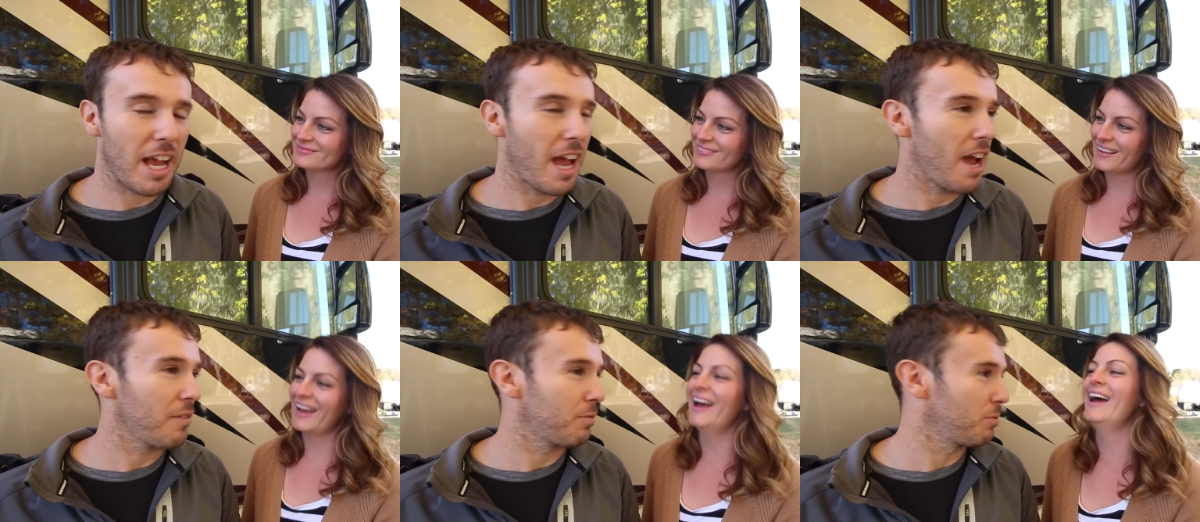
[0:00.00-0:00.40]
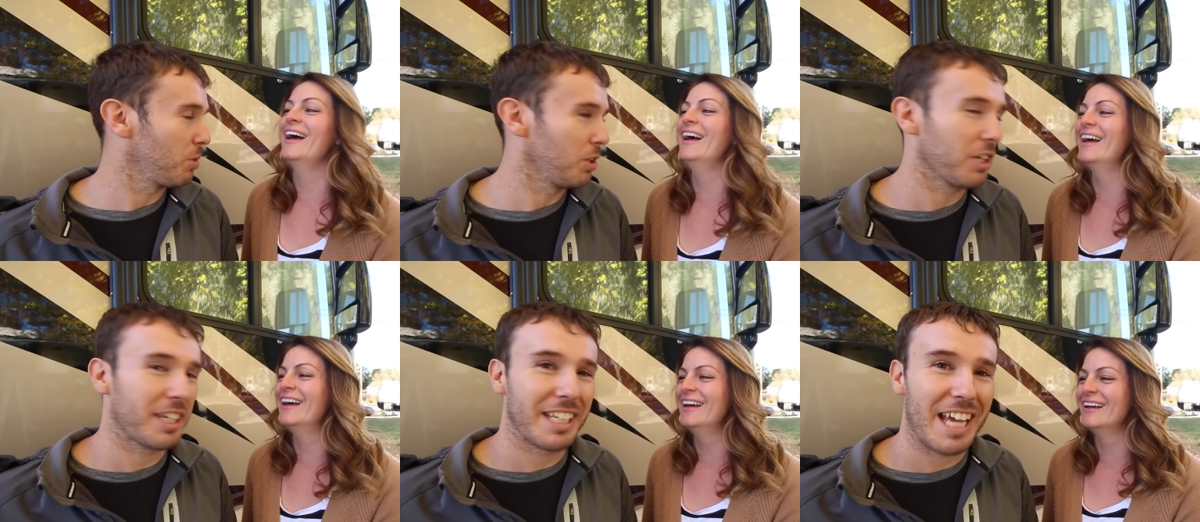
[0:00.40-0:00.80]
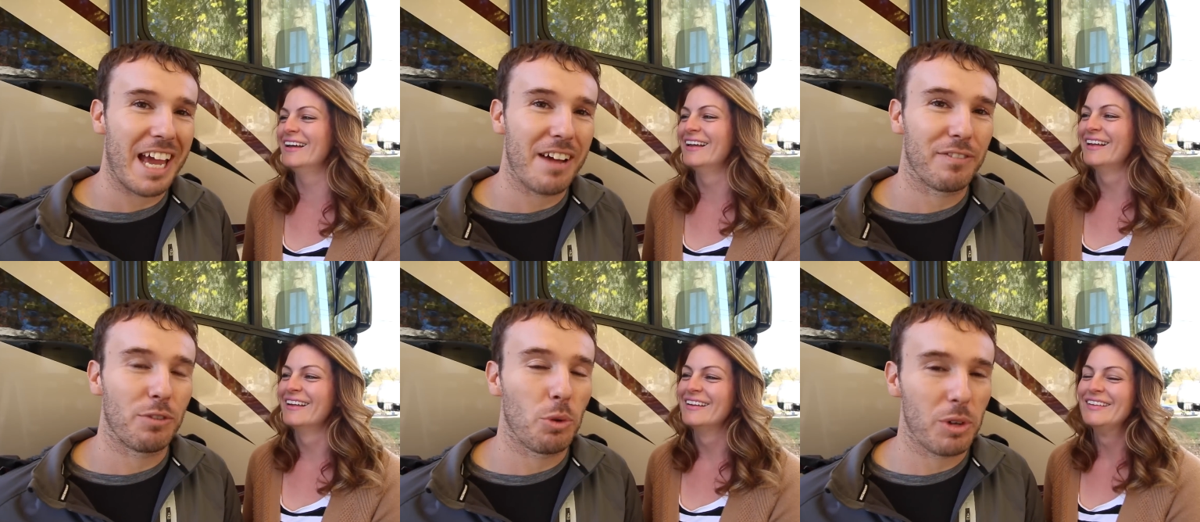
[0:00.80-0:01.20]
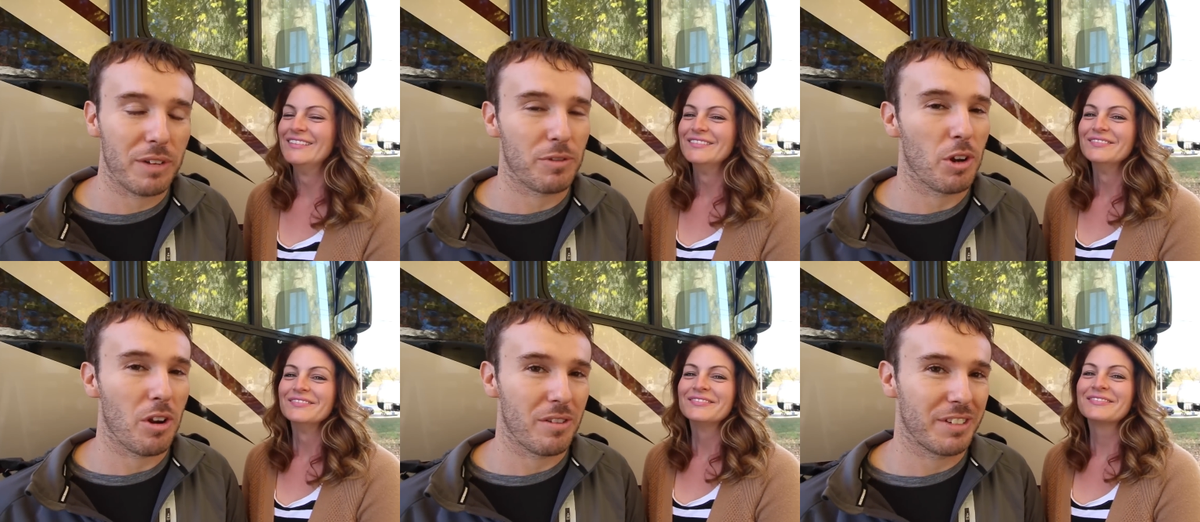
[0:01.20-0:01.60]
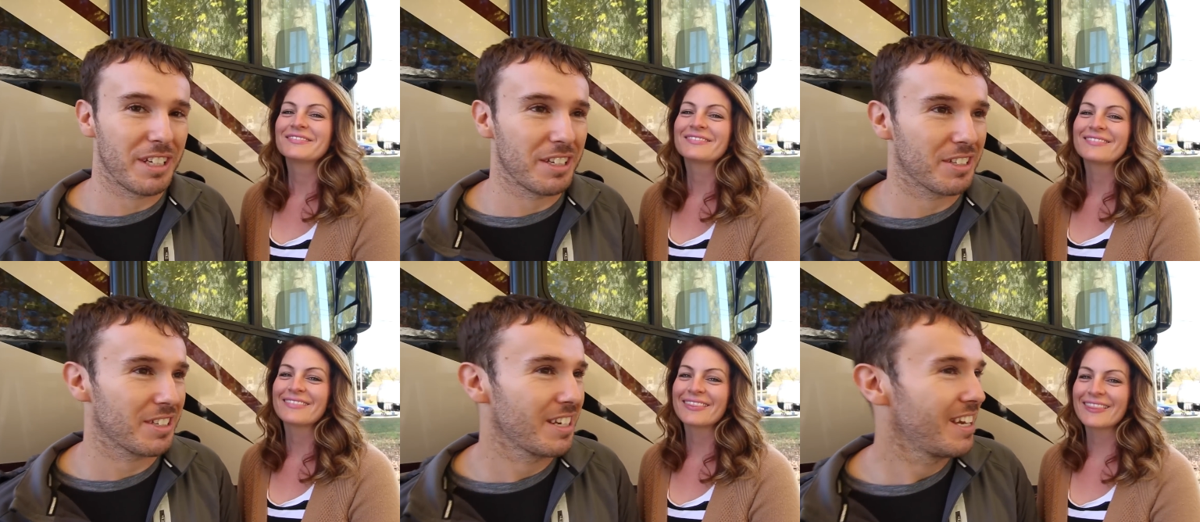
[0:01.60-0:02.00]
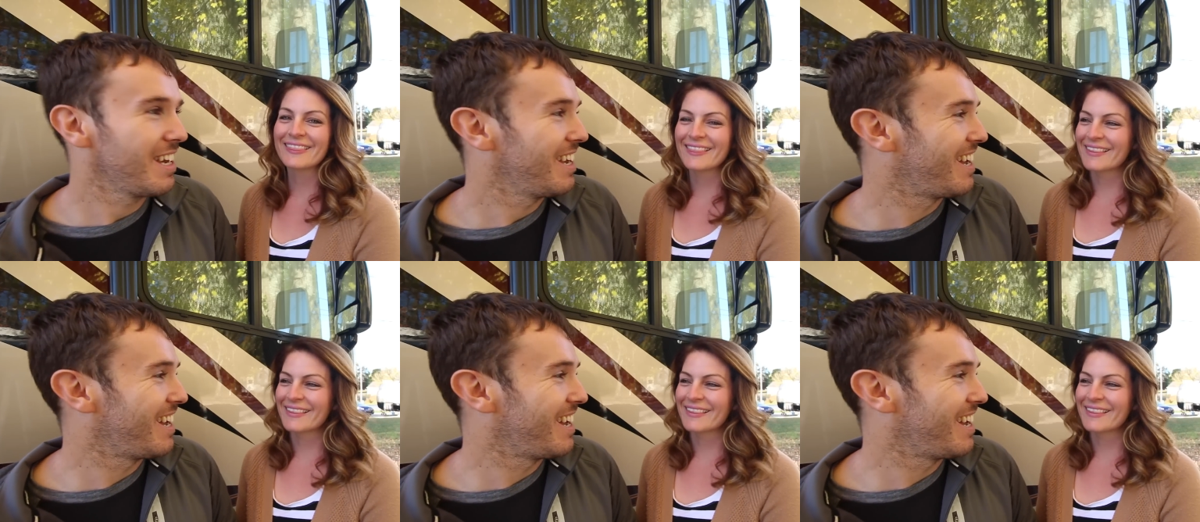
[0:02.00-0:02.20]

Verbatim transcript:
Speaker 1: and a half, we're looking to have four different RVs.